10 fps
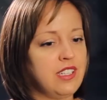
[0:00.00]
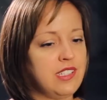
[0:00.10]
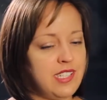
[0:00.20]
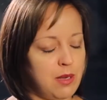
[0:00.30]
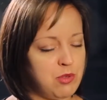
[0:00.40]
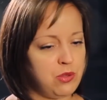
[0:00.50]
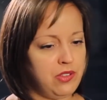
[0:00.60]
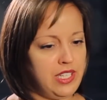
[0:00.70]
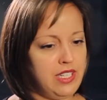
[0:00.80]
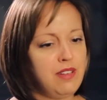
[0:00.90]

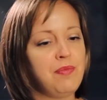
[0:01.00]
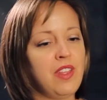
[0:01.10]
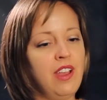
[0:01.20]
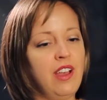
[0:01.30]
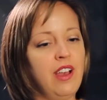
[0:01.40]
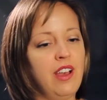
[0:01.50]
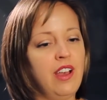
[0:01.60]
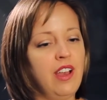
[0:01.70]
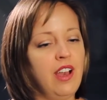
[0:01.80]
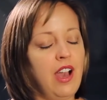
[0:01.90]
Conceptually,
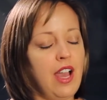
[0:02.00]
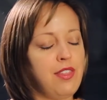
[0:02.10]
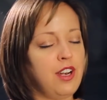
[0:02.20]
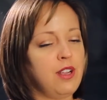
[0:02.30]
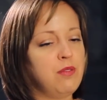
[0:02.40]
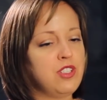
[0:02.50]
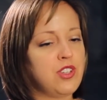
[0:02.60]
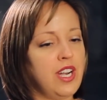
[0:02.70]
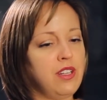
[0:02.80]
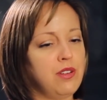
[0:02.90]
I thought I would
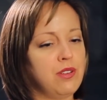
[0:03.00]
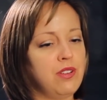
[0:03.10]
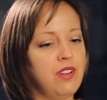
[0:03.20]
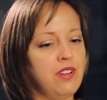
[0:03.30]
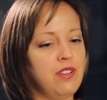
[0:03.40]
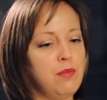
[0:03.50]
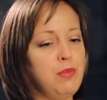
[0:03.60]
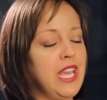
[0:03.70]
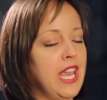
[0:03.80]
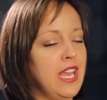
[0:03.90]
try to
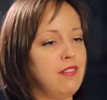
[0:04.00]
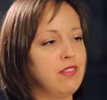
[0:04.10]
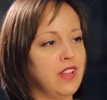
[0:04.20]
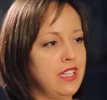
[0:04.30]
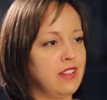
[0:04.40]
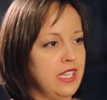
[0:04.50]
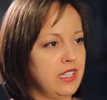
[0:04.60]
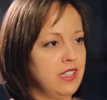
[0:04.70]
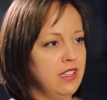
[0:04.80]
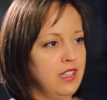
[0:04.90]
behave like
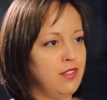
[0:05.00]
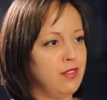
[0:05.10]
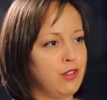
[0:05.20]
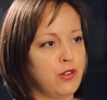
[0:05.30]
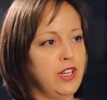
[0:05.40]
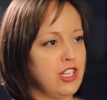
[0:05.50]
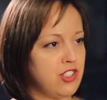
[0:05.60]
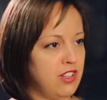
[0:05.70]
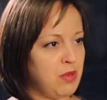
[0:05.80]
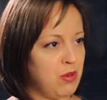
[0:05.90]
lichen in the
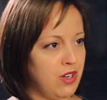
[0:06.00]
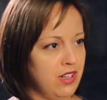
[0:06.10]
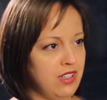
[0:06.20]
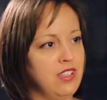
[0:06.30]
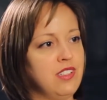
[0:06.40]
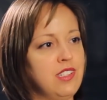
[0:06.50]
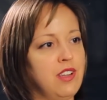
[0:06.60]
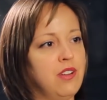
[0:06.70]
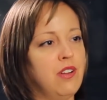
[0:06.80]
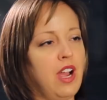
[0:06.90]
creation of my work,
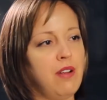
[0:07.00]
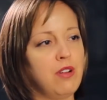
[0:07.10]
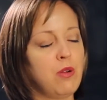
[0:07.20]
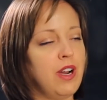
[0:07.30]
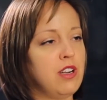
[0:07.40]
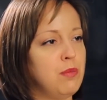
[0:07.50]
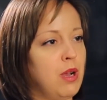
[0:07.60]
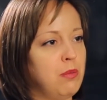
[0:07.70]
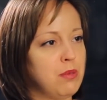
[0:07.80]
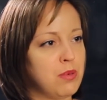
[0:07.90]
so I required
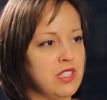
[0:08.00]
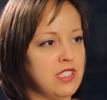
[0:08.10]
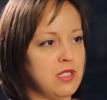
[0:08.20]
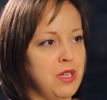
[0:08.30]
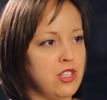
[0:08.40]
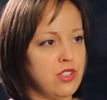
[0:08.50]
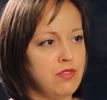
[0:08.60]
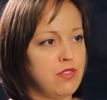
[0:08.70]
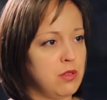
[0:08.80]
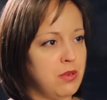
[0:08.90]
public
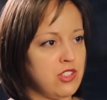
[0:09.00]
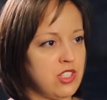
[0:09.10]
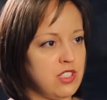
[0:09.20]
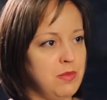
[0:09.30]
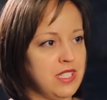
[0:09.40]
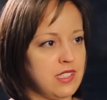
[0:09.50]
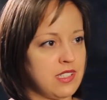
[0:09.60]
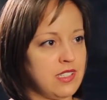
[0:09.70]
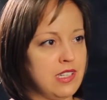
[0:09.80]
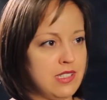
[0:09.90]
participation for the project to be a
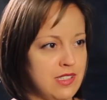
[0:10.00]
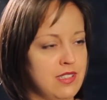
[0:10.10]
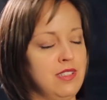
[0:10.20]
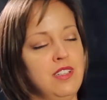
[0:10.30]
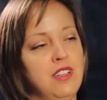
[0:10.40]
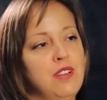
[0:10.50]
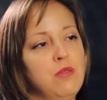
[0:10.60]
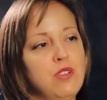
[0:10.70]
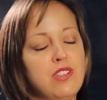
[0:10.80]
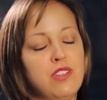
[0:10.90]
success,
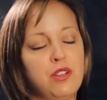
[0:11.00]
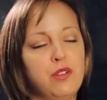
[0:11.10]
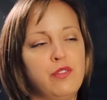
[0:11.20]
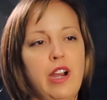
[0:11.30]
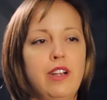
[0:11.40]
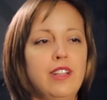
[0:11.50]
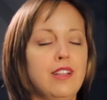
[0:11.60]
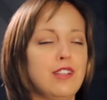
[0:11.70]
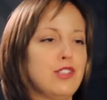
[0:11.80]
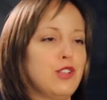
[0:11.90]
which is a little
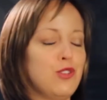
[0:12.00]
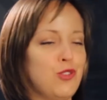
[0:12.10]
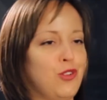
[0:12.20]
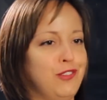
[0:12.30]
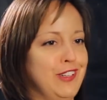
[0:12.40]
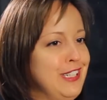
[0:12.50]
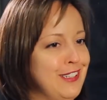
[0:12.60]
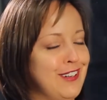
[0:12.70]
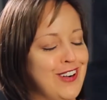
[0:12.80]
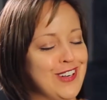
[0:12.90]
frightening as a control freak
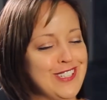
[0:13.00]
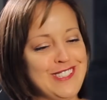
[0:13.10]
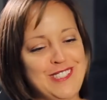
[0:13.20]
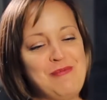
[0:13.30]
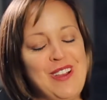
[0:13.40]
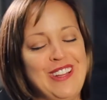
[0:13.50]
artist,